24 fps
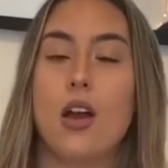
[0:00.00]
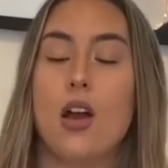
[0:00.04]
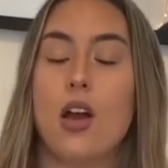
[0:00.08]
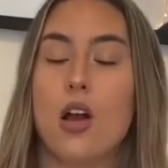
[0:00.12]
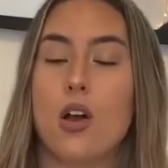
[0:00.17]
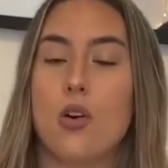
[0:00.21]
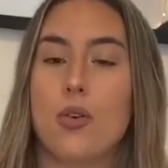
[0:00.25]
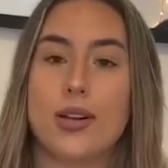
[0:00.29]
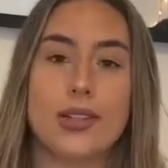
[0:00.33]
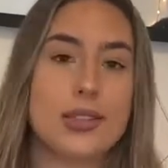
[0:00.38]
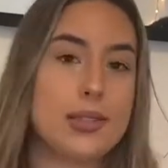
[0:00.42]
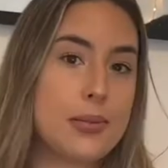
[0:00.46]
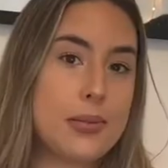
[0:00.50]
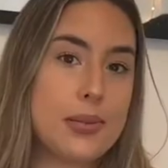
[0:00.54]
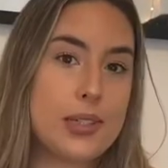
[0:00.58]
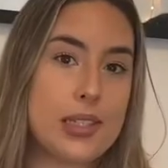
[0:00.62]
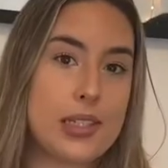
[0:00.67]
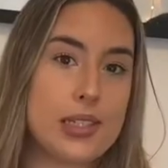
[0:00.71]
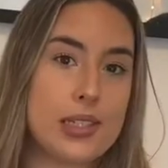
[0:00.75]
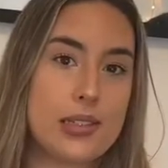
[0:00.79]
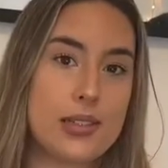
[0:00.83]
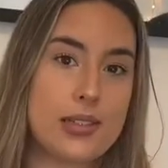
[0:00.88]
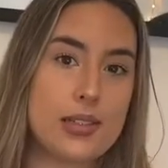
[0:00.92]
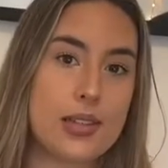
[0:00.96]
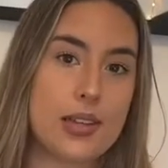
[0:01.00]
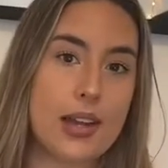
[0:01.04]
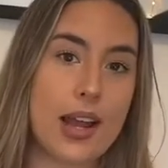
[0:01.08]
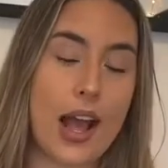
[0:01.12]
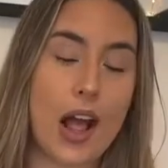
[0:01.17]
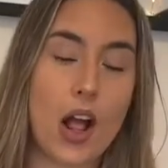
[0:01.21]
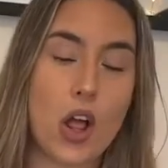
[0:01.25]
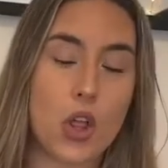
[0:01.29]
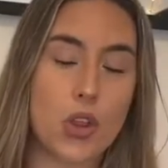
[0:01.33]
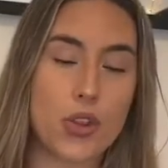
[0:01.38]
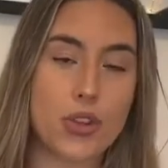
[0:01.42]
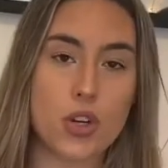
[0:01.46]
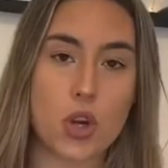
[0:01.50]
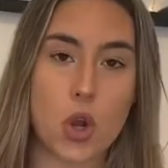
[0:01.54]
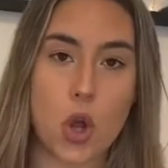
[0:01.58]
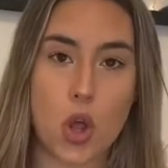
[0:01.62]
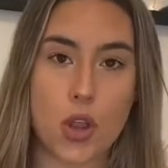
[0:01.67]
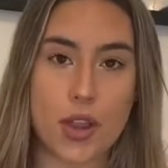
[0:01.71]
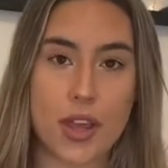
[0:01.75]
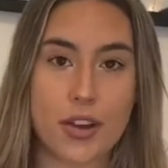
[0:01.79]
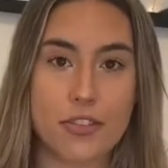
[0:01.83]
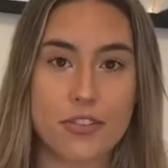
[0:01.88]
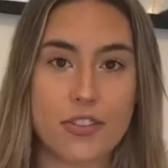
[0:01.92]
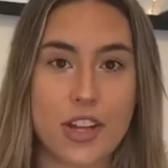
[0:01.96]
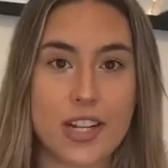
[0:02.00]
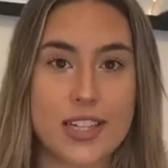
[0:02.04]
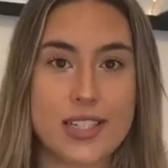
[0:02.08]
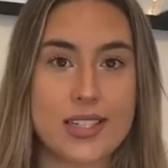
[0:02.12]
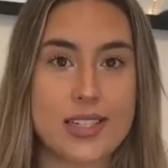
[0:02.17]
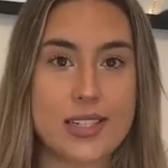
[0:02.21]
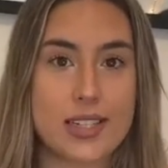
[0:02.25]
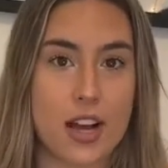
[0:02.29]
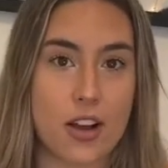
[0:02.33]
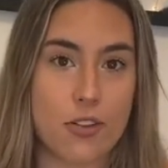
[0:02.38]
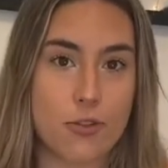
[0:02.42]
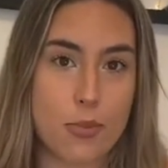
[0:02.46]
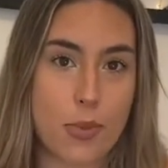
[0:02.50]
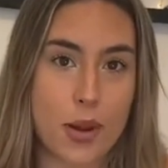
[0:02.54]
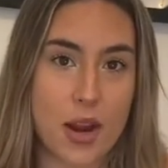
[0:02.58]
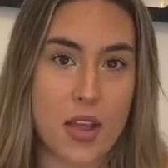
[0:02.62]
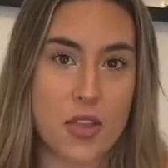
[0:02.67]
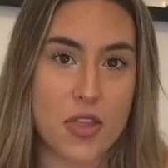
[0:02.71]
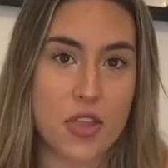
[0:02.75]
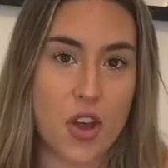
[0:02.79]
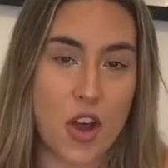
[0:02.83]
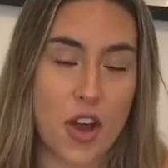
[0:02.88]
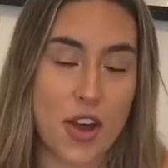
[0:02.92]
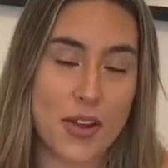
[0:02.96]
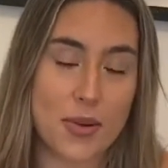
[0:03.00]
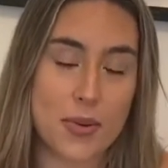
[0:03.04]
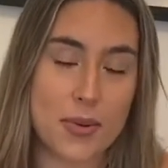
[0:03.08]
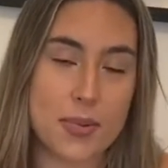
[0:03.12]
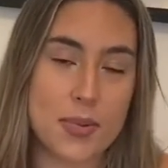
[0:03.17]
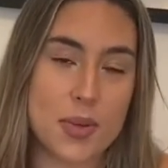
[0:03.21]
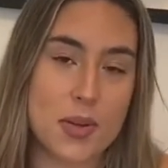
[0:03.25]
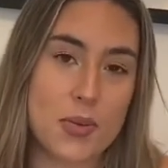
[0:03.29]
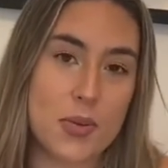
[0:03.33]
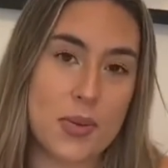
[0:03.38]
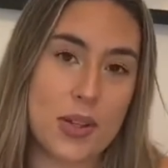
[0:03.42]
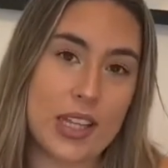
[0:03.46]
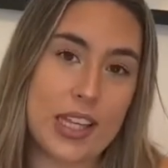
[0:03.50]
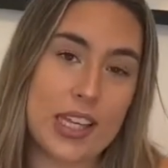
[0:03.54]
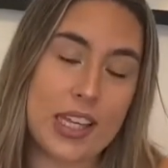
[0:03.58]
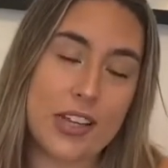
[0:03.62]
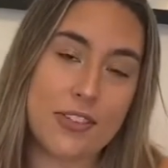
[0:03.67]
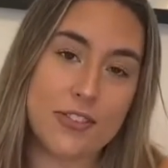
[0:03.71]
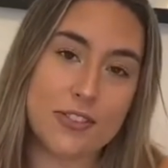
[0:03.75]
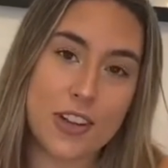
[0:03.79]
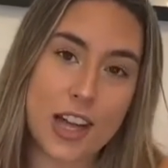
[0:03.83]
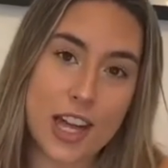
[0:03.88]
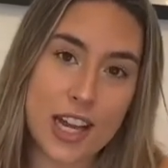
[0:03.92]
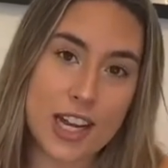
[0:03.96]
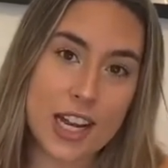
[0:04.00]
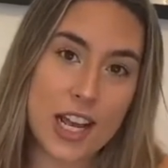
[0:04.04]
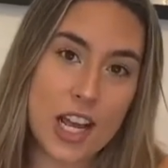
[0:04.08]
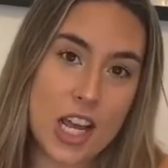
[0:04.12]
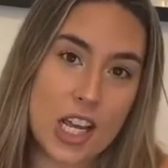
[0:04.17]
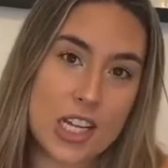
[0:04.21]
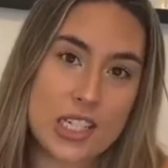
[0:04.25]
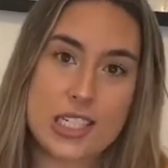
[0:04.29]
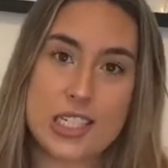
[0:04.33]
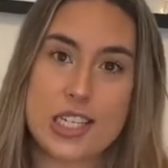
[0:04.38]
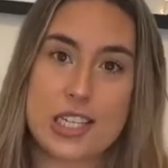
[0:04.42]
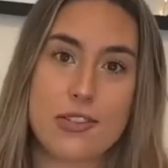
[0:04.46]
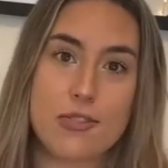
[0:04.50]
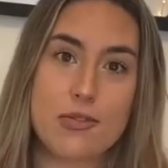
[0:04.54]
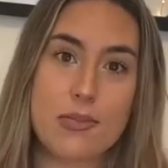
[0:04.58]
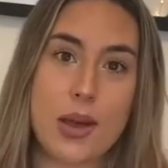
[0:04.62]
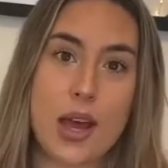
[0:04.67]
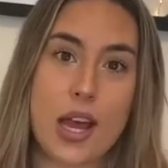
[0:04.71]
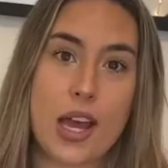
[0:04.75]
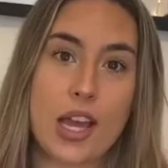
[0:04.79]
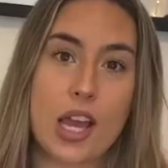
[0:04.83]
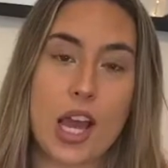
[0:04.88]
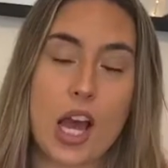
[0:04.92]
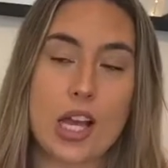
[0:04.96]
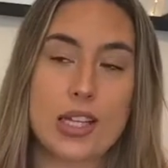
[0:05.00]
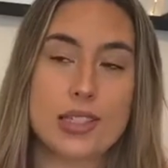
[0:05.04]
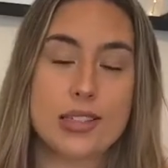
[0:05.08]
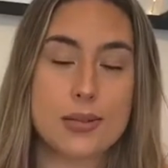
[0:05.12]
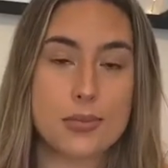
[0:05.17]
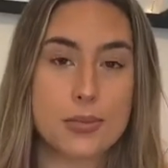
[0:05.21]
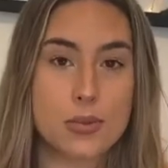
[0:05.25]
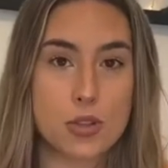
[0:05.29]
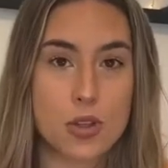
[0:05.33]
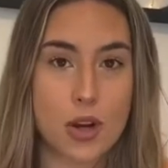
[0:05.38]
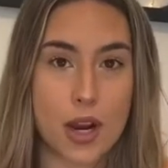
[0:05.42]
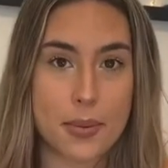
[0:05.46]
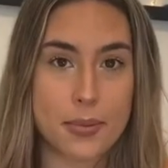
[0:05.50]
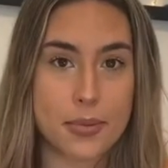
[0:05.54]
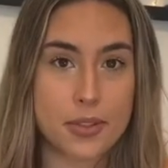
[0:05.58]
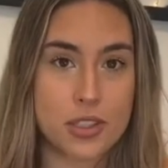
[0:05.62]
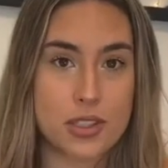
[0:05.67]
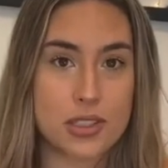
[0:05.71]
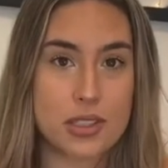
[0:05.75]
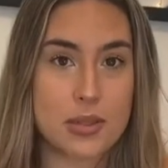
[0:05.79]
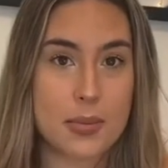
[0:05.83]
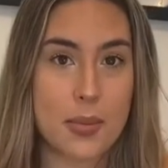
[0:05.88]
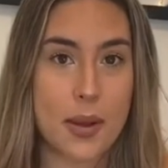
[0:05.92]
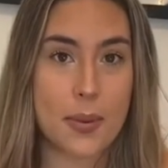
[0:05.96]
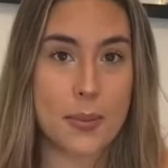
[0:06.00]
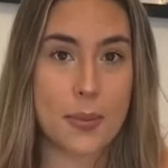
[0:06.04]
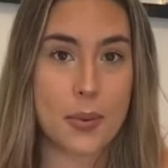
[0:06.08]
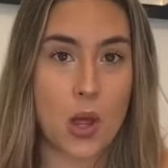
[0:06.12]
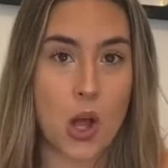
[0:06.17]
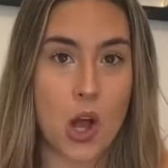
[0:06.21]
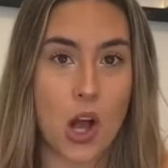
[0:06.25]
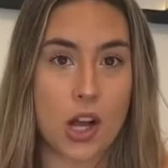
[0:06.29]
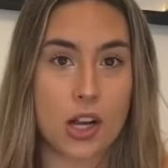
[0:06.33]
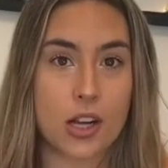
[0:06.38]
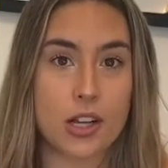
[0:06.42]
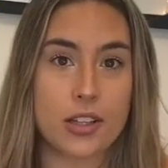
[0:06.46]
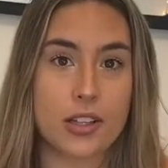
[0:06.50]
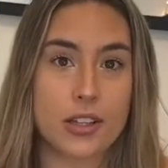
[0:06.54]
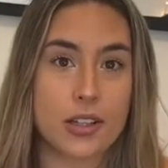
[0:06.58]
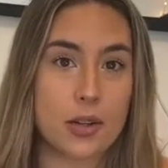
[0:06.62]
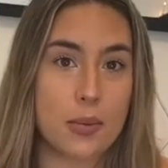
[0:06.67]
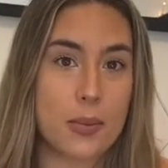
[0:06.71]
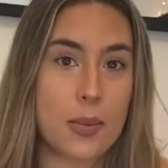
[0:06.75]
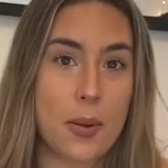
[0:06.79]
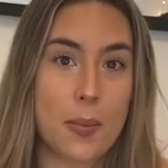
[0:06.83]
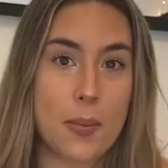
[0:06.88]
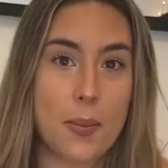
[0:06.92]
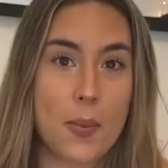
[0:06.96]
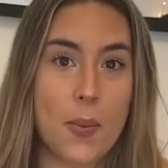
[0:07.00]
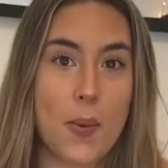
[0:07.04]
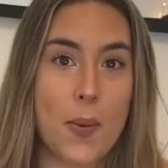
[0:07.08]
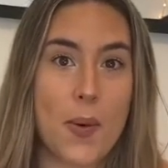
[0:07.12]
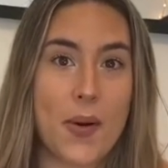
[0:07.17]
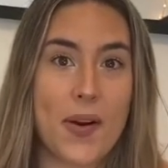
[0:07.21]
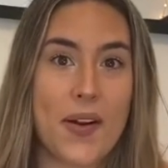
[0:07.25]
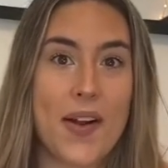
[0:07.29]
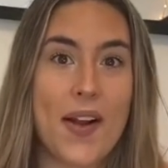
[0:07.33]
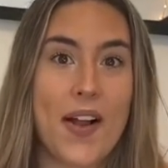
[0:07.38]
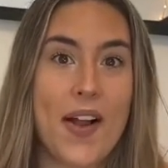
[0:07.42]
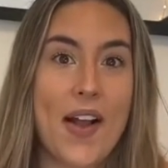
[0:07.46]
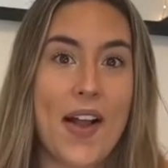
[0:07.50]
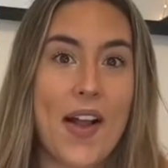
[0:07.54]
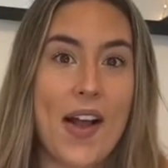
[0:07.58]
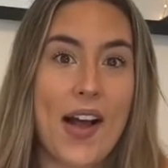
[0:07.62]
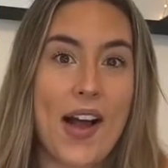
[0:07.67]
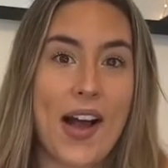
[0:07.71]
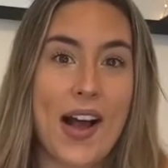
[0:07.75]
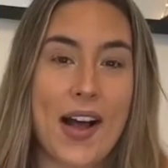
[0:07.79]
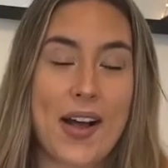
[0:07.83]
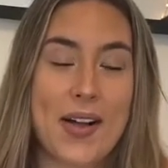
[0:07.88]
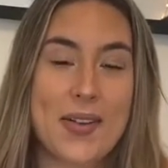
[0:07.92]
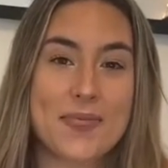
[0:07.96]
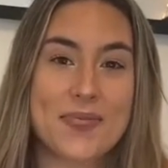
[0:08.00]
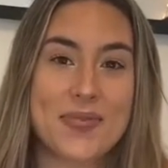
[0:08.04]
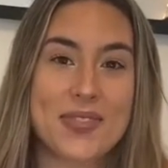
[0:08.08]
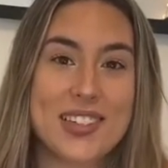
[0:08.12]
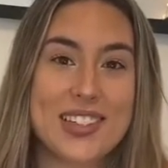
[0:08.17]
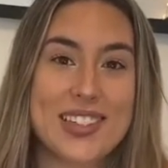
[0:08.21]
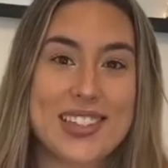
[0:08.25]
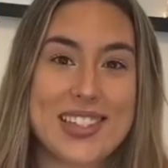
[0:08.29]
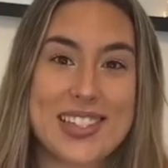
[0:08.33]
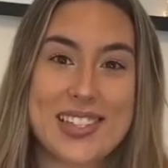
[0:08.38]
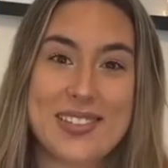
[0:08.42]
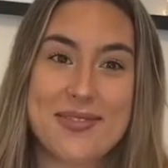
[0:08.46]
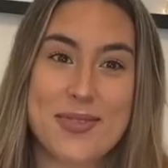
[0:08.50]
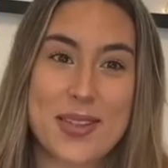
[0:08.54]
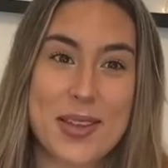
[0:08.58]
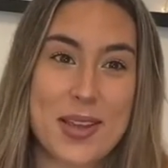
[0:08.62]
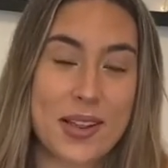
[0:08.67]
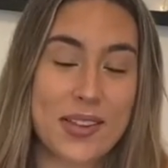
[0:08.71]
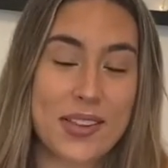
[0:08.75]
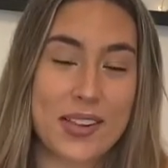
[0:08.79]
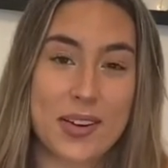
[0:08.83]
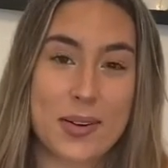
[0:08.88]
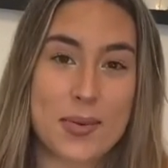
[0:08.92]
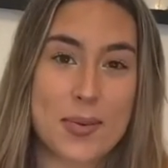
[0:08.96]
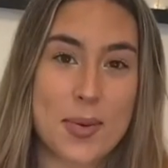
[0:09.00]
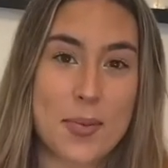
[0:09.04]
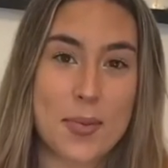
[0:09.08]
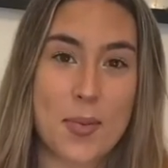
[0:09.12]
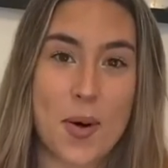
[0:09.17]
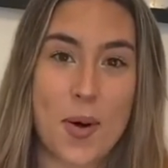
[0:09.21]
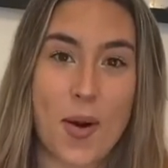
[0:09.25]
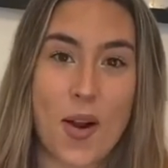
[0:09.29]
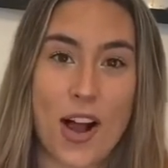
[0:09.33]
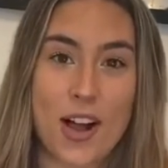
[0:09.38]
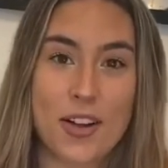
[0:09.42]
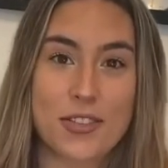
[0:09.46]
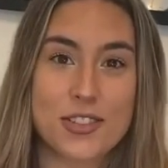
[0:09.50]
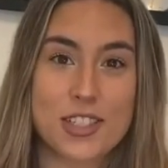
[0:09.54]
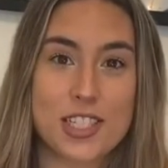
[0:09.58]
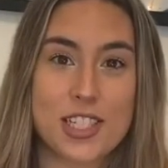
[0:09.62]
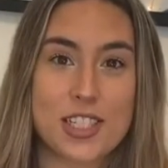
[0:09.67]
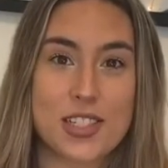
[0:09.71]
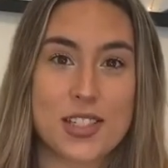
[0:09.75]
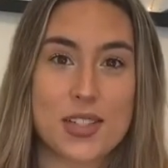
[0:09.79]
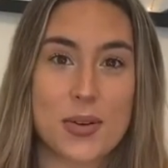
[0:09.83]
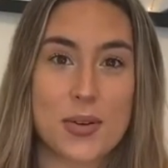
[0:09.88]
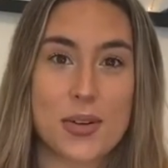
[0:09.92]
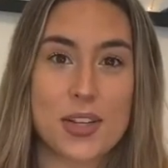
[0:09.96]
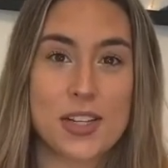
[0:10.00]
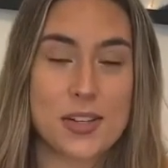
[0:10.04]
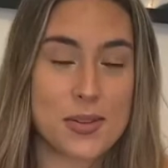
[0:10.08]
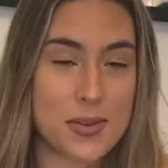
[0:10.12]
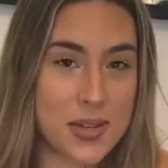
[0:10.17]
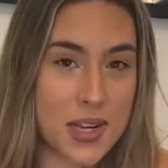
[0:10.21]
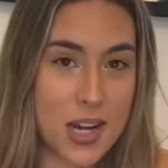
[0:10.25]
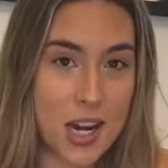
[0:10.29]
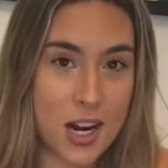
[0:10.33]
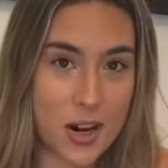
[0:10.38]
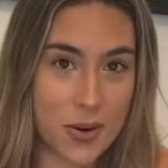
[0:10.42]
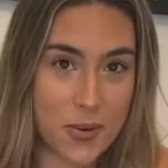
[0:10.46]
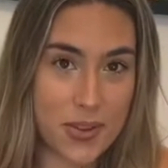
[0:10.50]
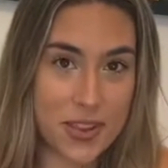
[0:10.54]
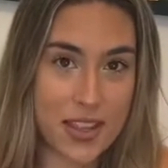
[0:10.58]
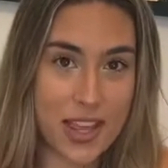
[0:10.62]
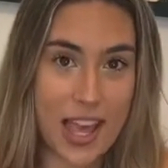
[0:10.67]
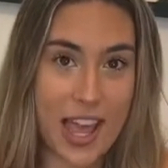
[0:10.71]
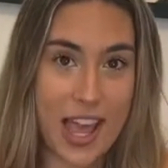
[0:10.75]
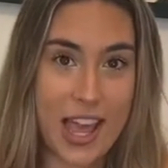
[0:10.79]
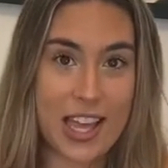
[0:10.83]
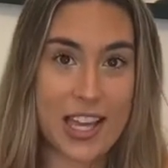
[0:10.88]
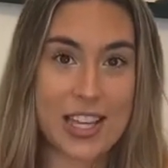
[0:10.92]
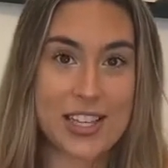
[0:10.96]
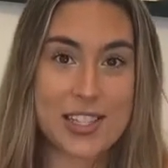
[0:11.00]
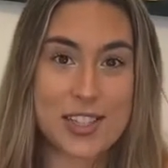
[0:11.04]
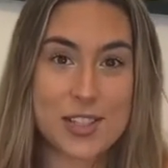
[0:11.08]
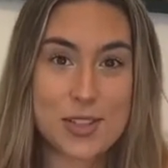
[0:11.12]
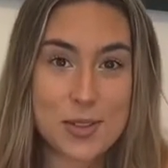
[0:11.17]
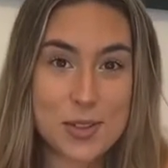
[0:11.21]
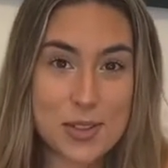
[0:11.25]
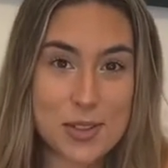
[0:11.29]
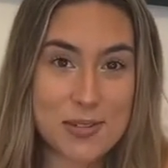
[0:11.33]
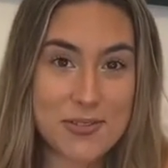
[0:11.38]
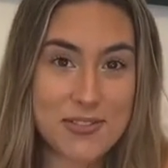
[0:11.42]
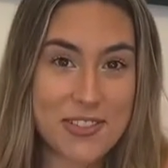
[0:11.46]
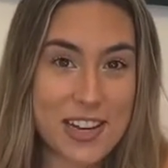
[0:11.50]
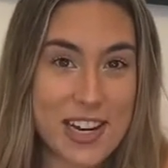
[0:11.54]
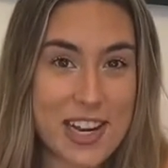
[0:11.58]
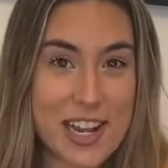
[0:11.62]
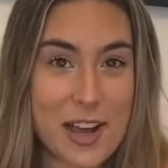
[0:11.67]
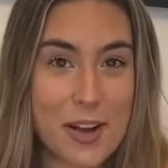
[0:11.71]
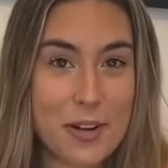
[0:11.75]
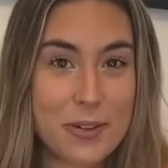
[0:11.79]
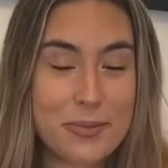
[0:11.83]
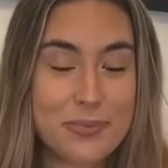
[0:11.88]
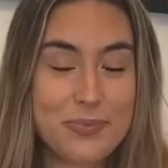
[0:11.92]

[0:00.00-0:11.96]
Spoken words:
recipes and health and all that fun stuff, but I thought it would be really fun to give my subscribers to my blog a little bit more, to see me a little bit more often. So here we are with a YouTube video.